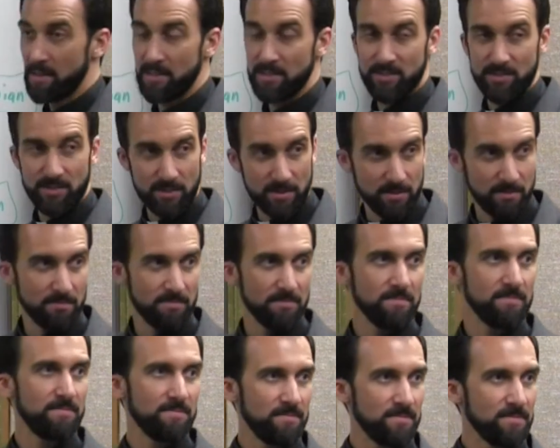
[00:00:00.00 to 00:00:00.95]
he's,
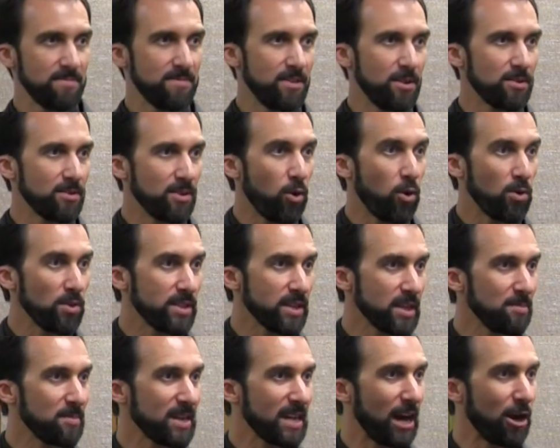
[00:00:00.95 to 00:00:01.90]
they're holding
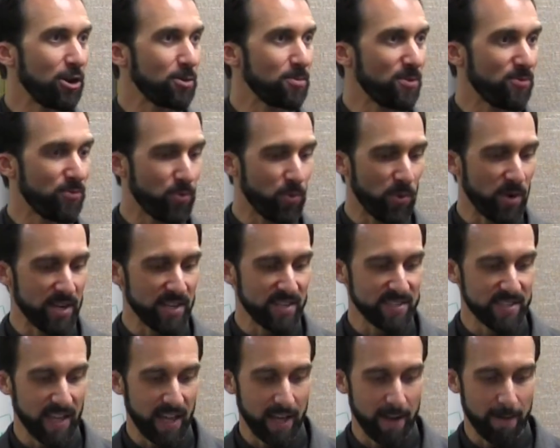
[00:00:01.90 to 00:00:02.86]
him accountable for what he
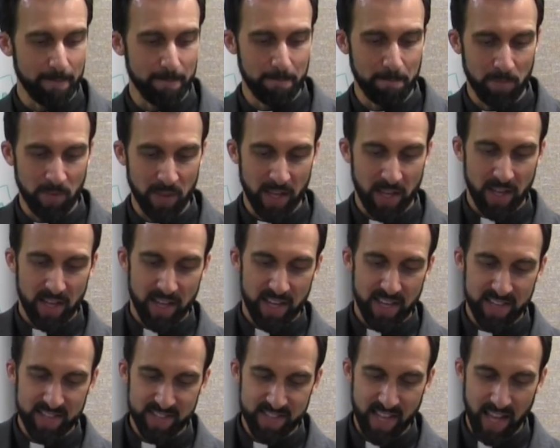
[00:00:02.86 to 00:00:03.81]
said.
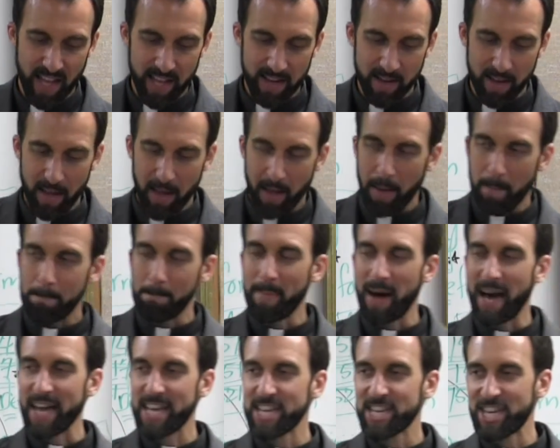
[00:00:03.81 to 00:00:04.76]
He said,
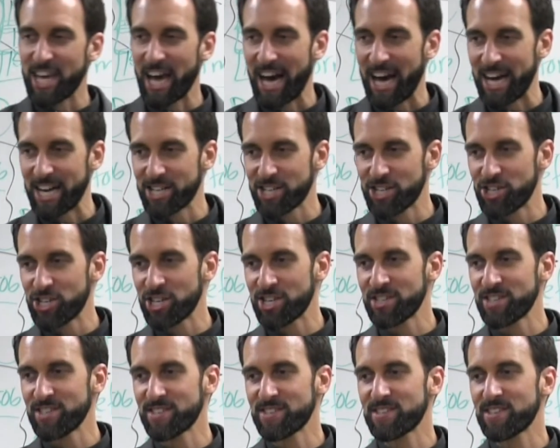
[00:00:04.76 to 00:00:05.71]
My
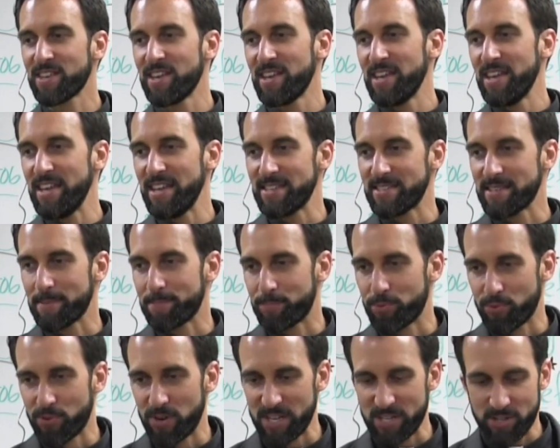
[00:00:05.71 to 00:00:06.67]
conscience is a
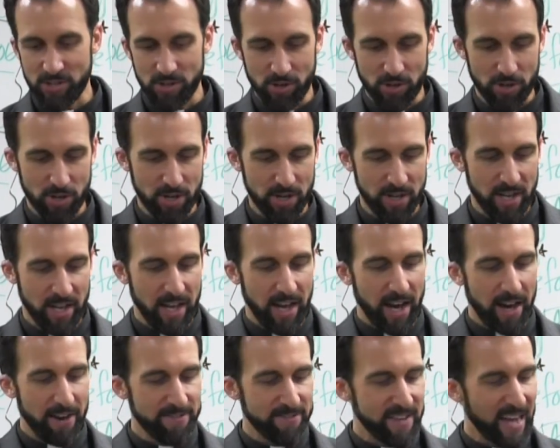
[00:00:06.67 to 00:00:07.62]
prisoner
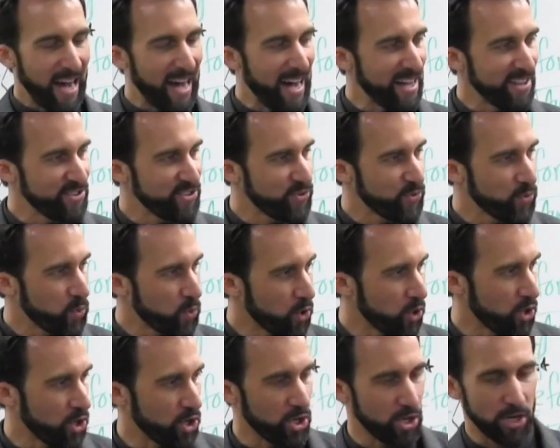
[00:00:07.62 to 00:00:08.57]
of God's
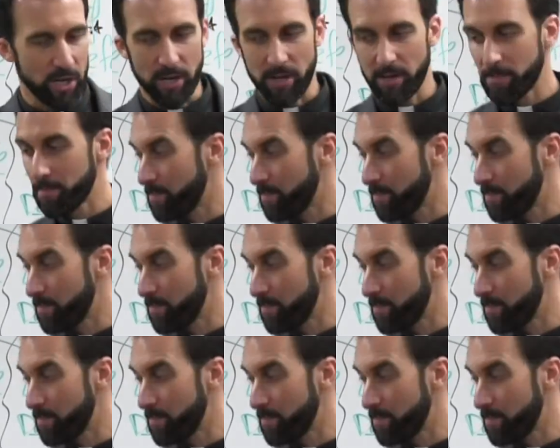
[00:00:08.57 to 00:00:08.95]
Word,